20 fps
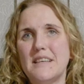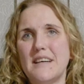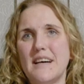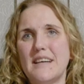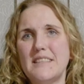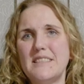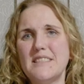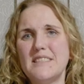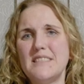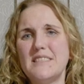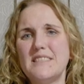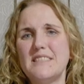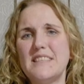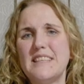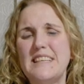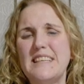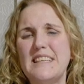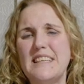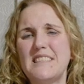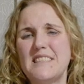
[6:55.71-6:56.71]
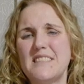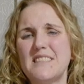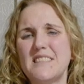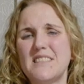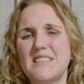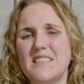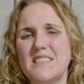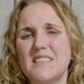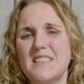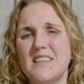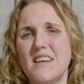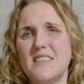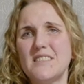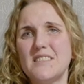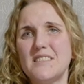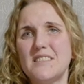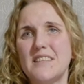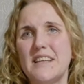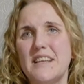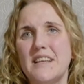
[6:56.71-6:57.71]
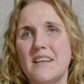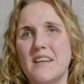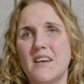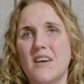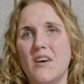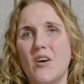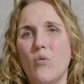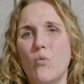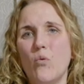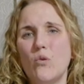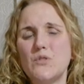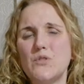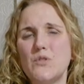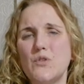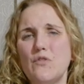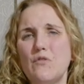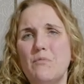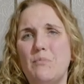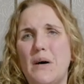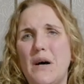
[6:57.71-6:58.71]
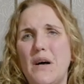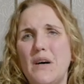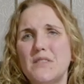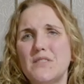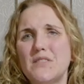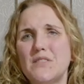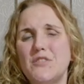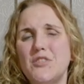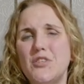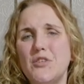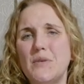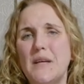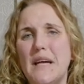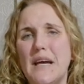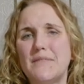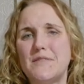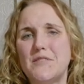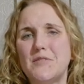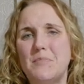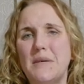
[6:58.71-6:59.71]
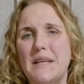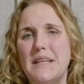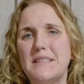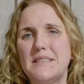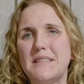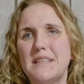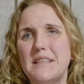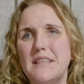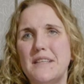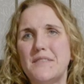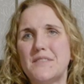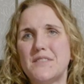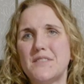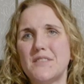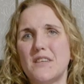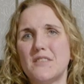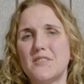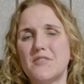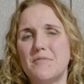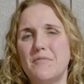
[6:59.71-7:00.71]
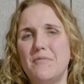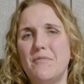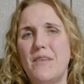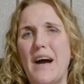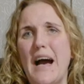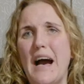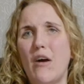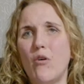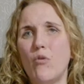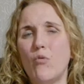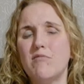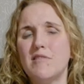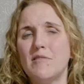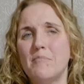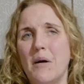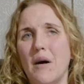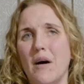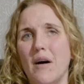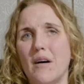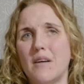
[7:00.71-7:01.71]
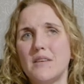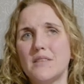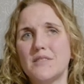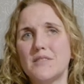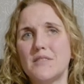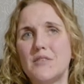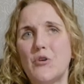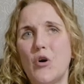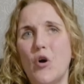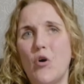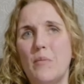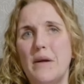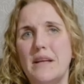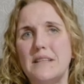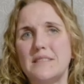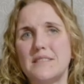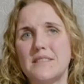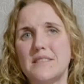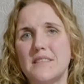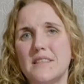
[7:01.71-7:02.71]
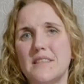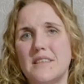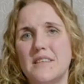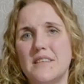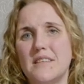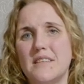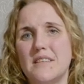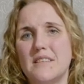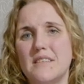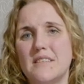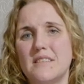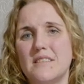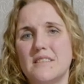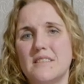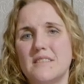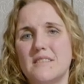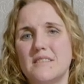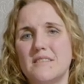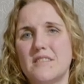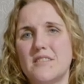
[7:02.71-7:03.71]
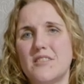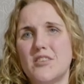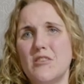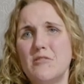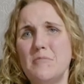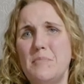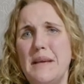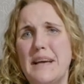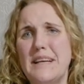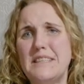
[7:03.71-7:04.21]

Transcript: I just think it's disgusting. What sort of person do you have to be to leave such foul remarks and comments? Go and be